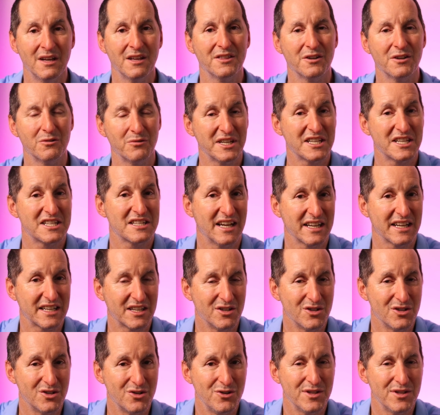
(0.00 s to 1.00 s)
The reason I
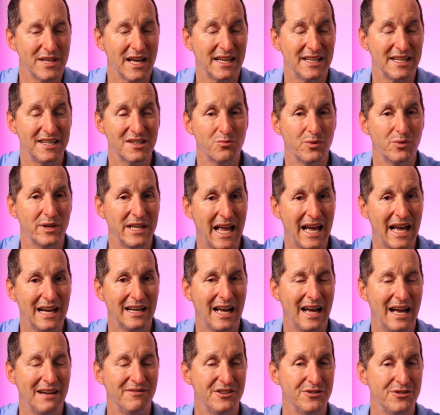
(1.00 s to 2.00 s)
can do that is we
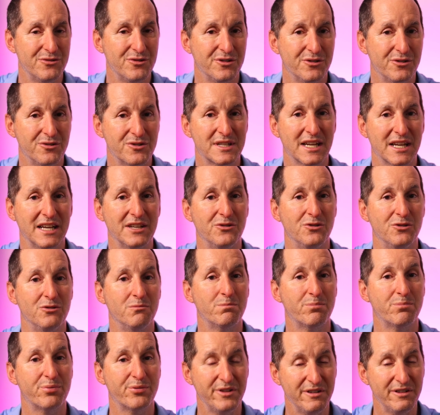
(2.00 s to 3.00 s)
now have introduced a new
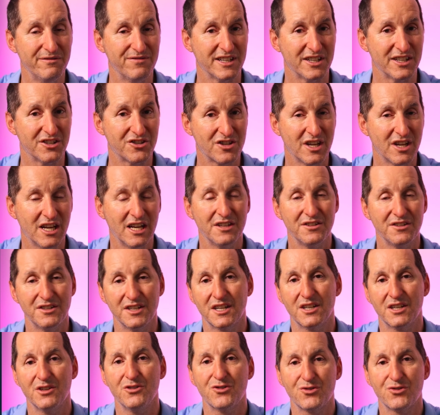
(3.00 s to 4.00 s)
privilege
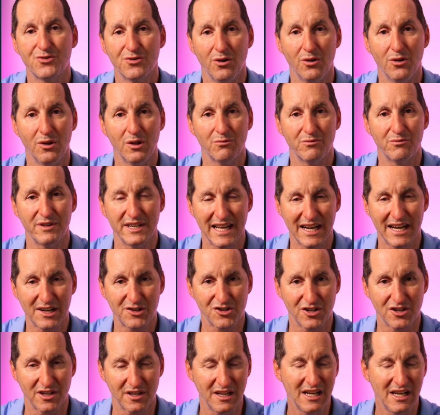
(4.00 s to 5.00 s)
to control
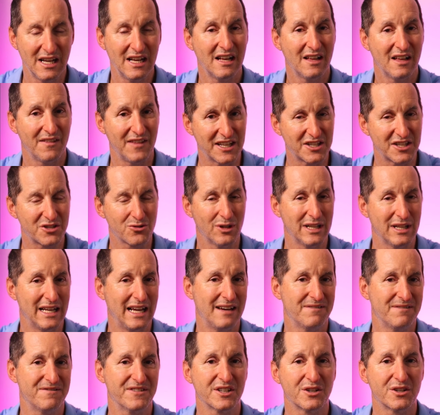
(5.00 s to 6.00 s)
redaction. That's all I
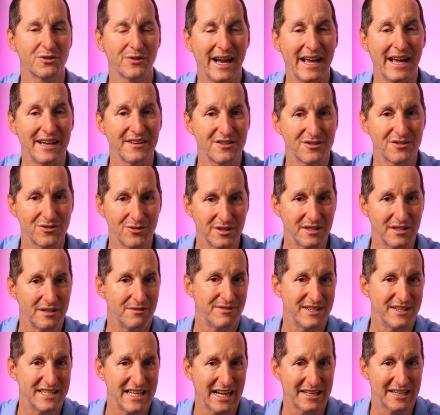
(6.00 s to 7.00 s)
have to grant to the
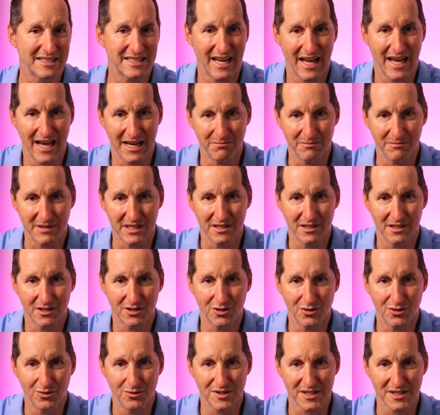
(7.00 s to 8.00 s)
redact admin
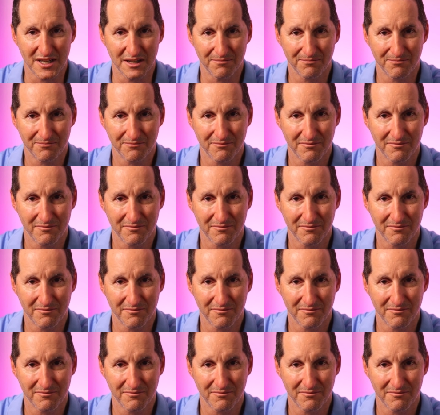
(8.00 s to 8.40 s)
user.